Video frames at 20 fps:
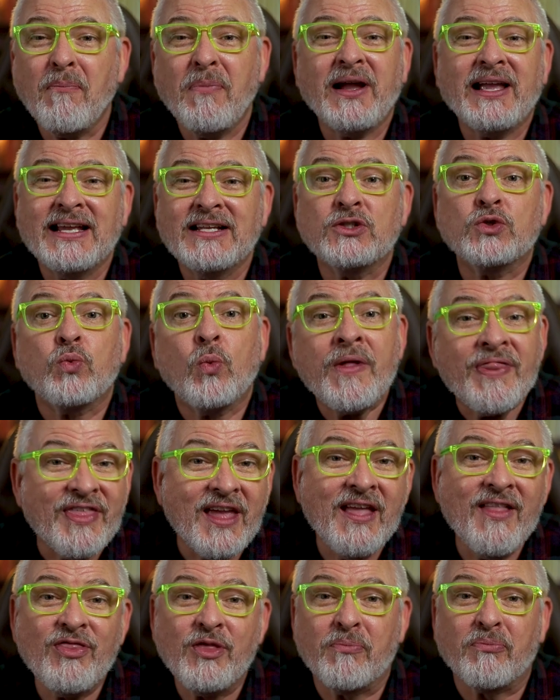up against
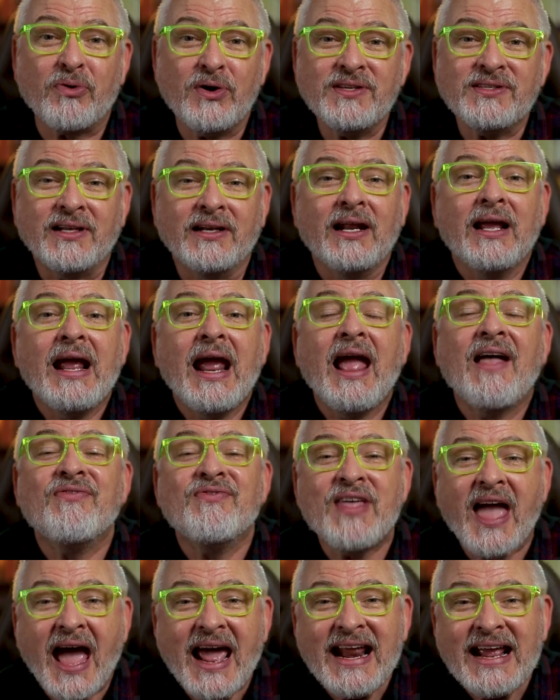within the prison,
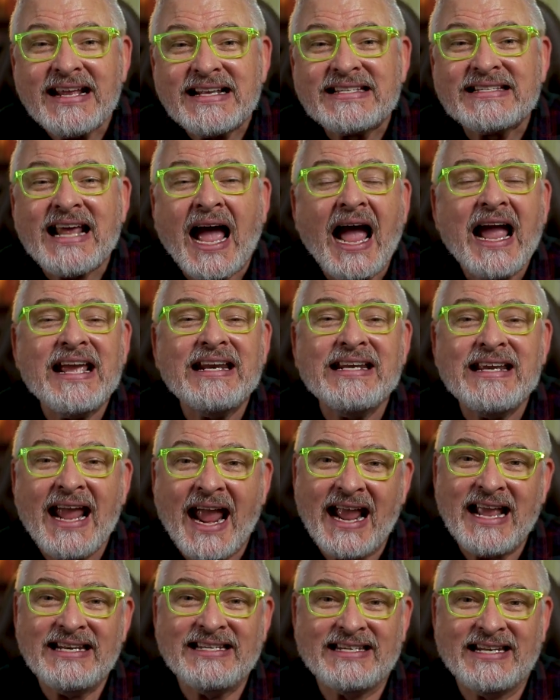and that anxiety
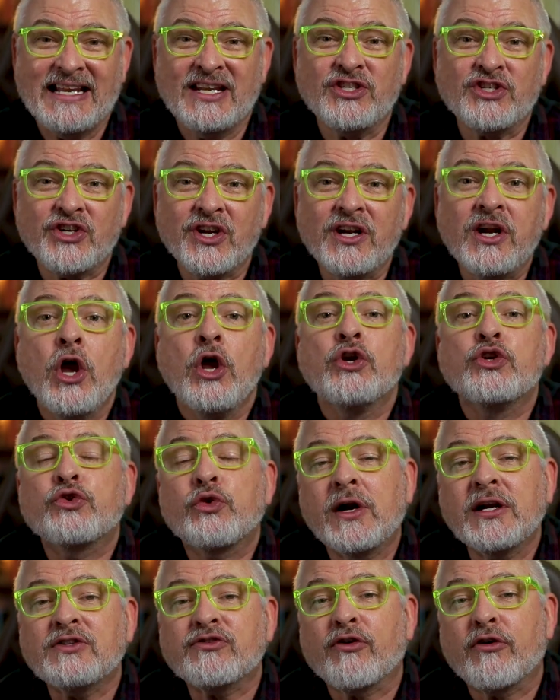and tension
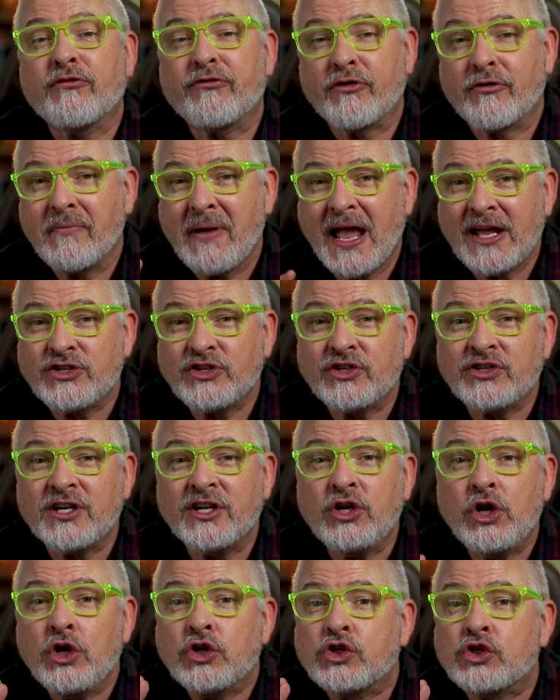transfer from
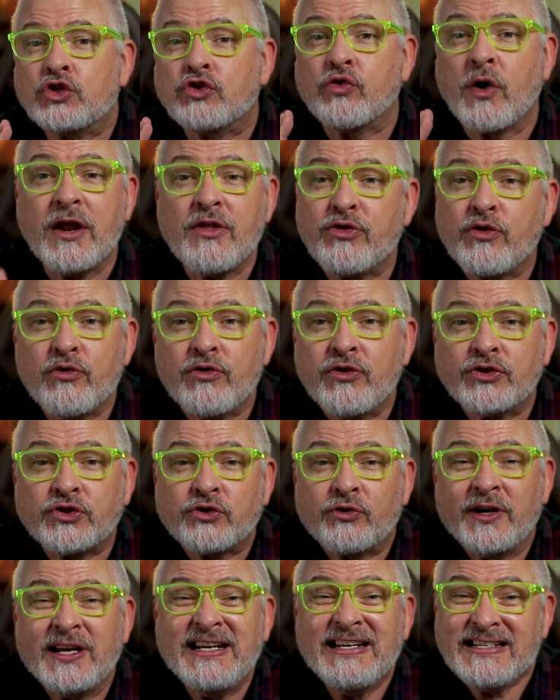Egerton straight through the
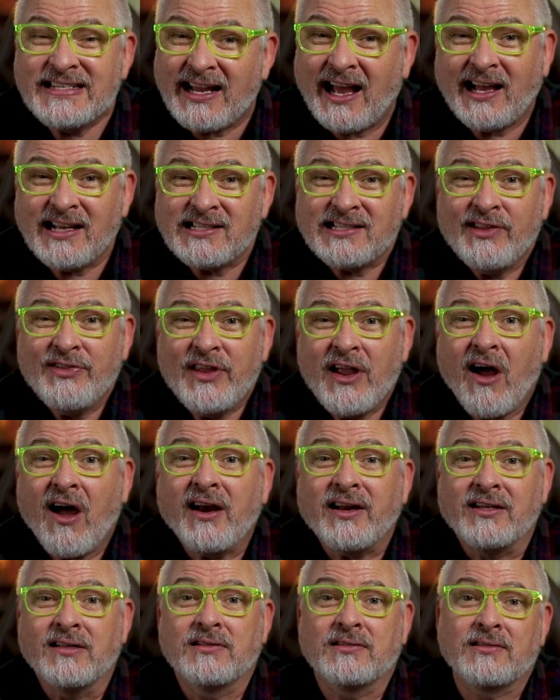screen to us in the
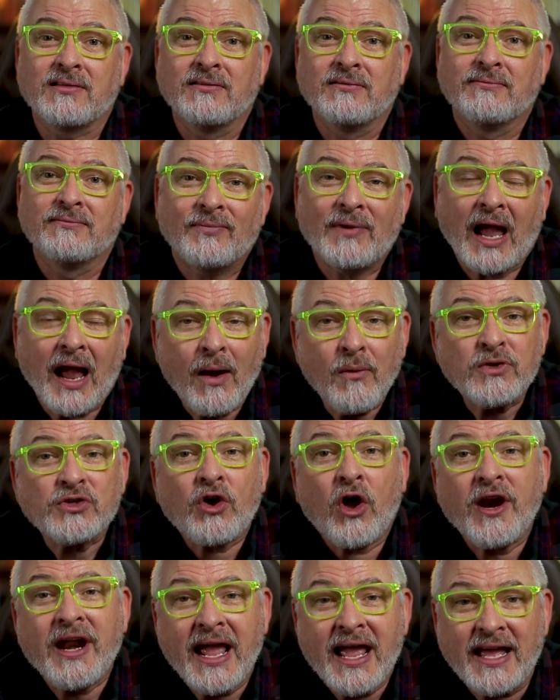audience. I was
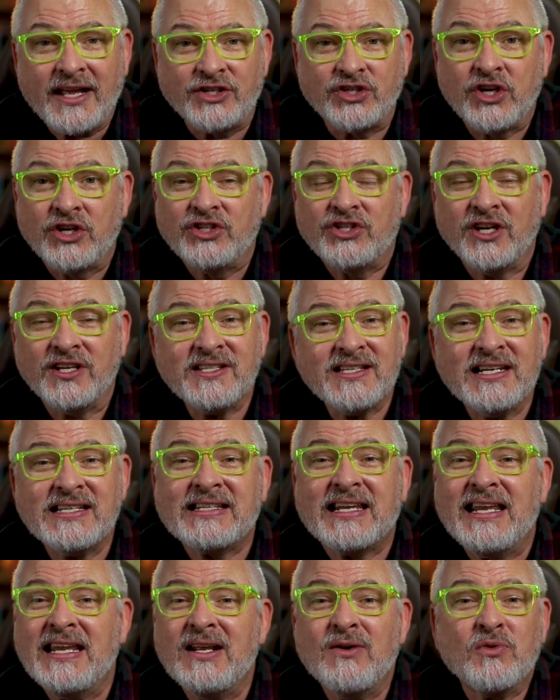on edge, just as
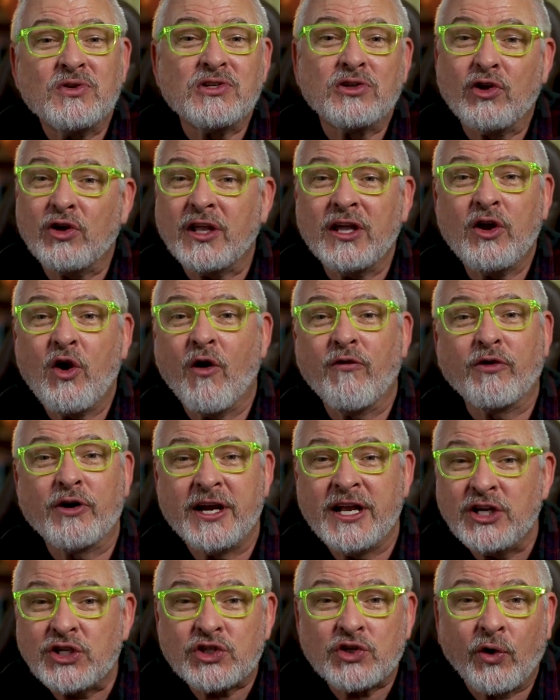Keene was looking over
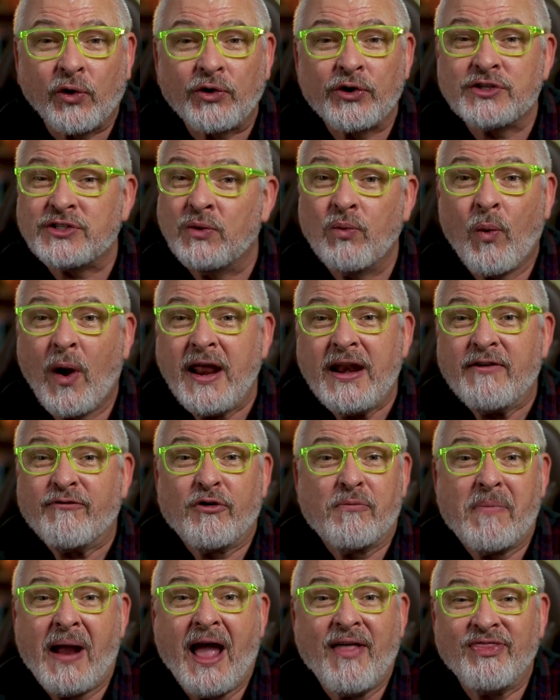his shoulders and waiting
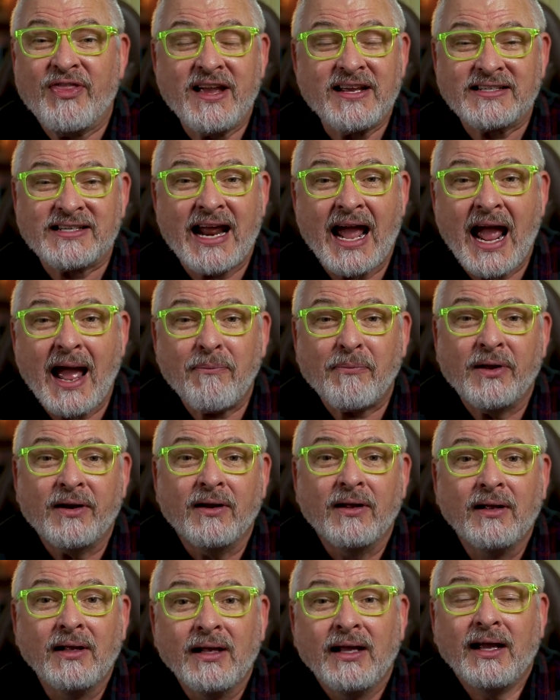for bad things to happen.
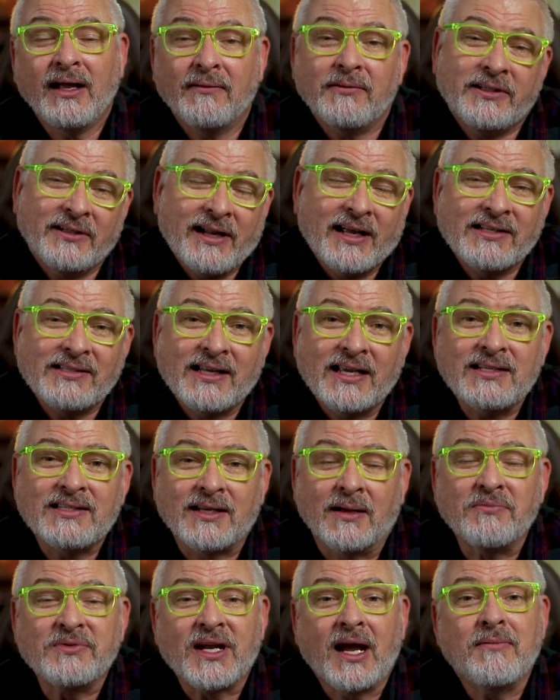I mean, as they
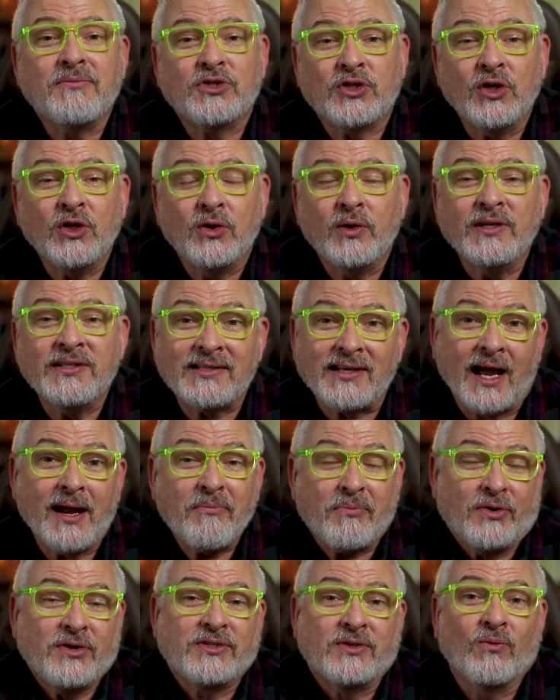sometimes do
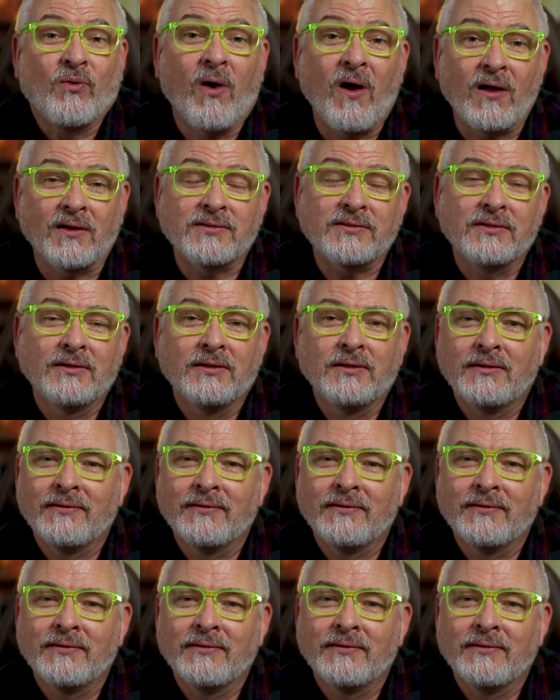inside prison walls.